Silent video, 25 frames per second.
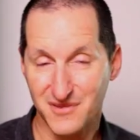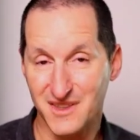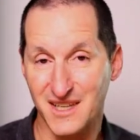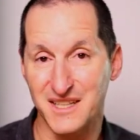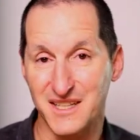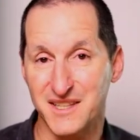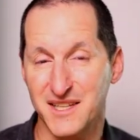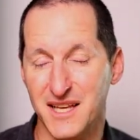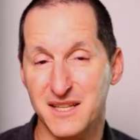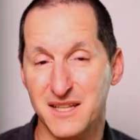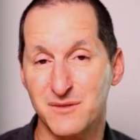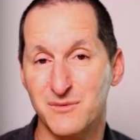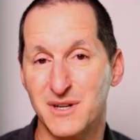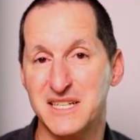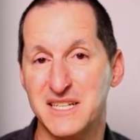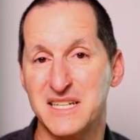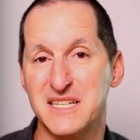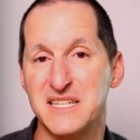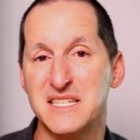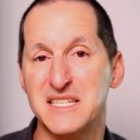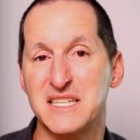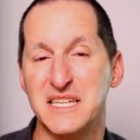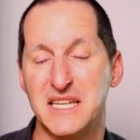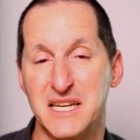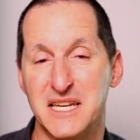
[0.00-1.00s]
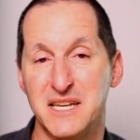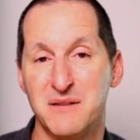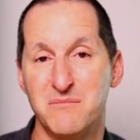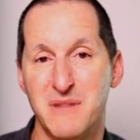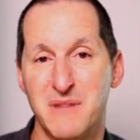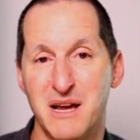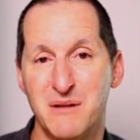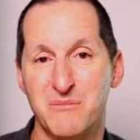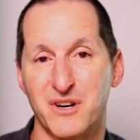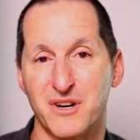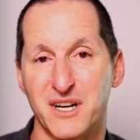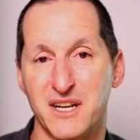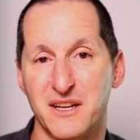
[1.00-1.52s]
The other one is in
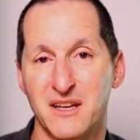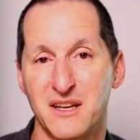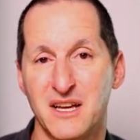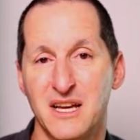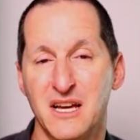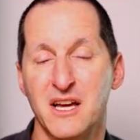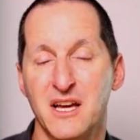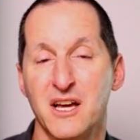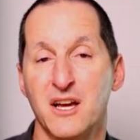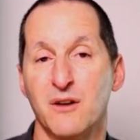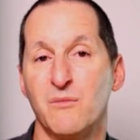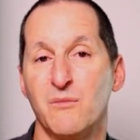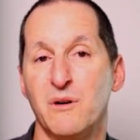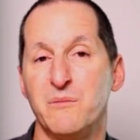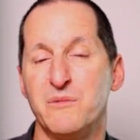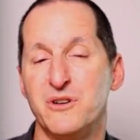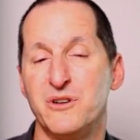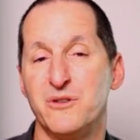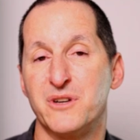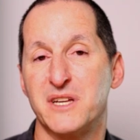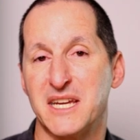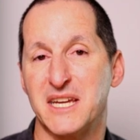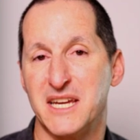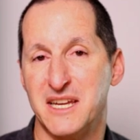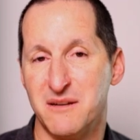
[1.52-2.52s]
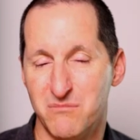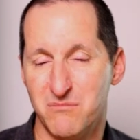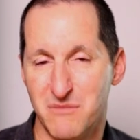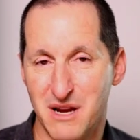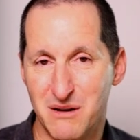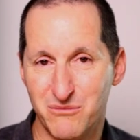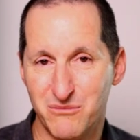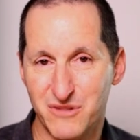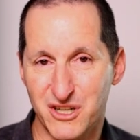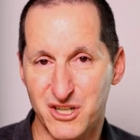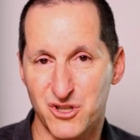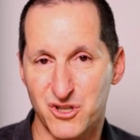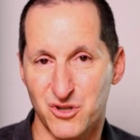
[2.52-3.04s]
memory. When we're doing
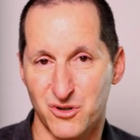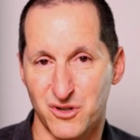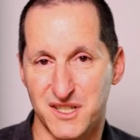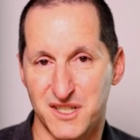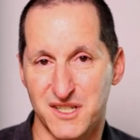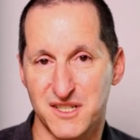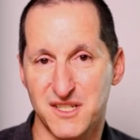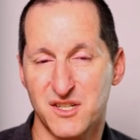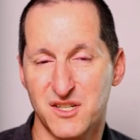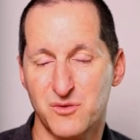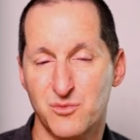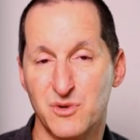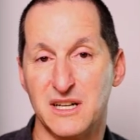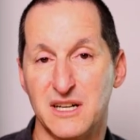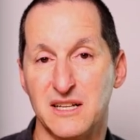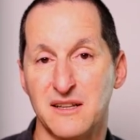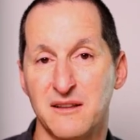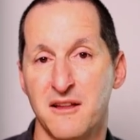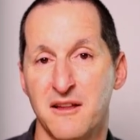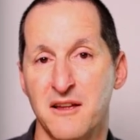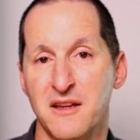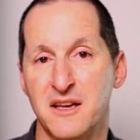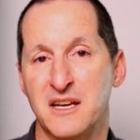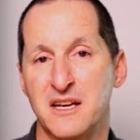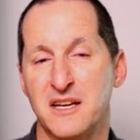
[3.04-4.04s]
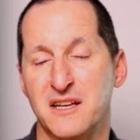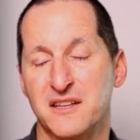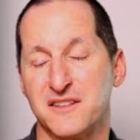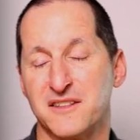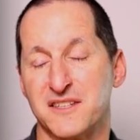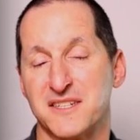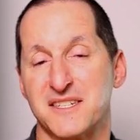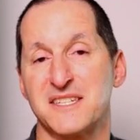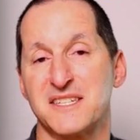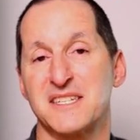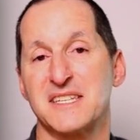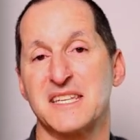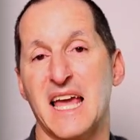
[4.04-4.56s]
in-memory joins as well, the
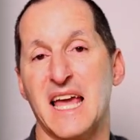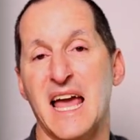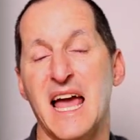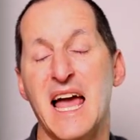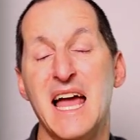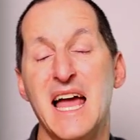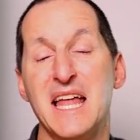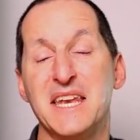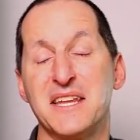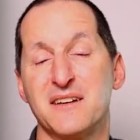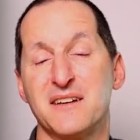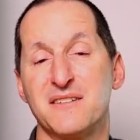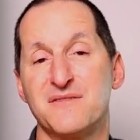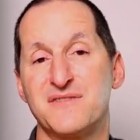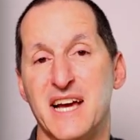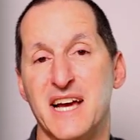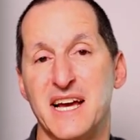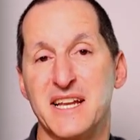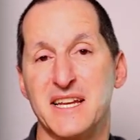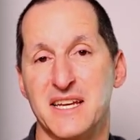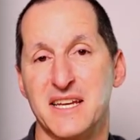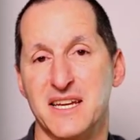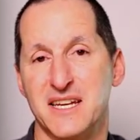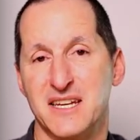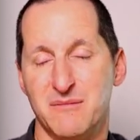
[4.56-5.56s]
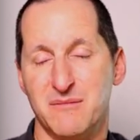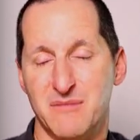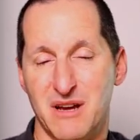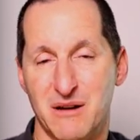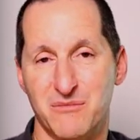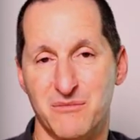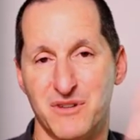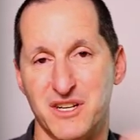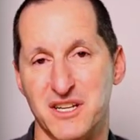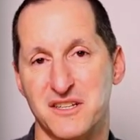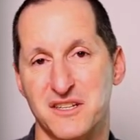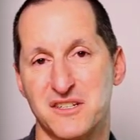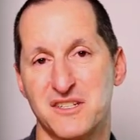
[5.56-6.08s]
scanning of data in
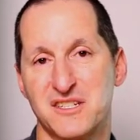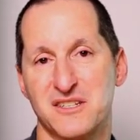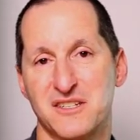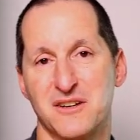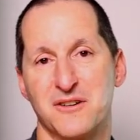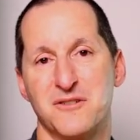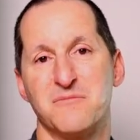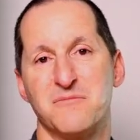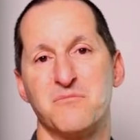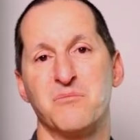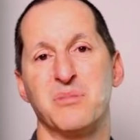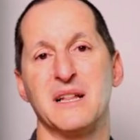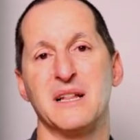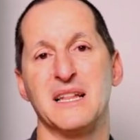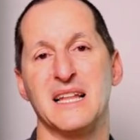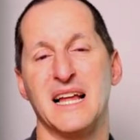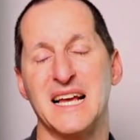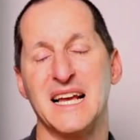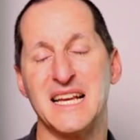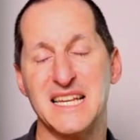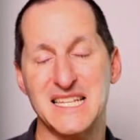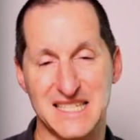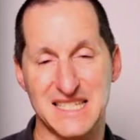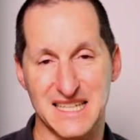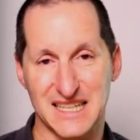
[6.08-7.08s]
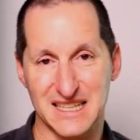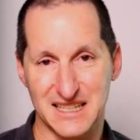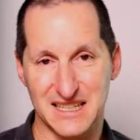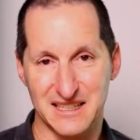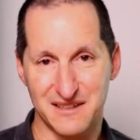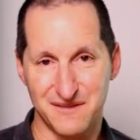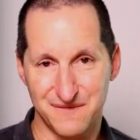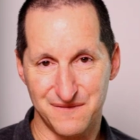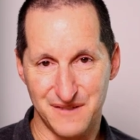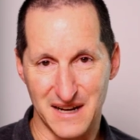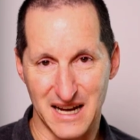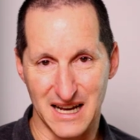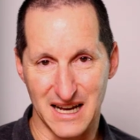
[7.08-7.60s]
memory is so blazingly
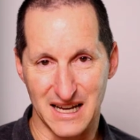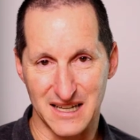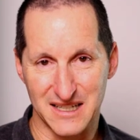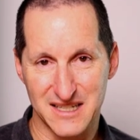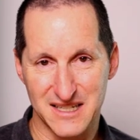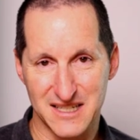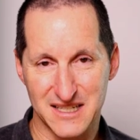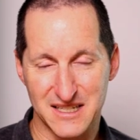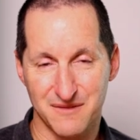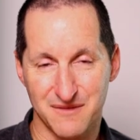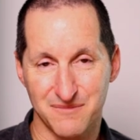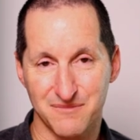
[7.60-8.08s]
fast.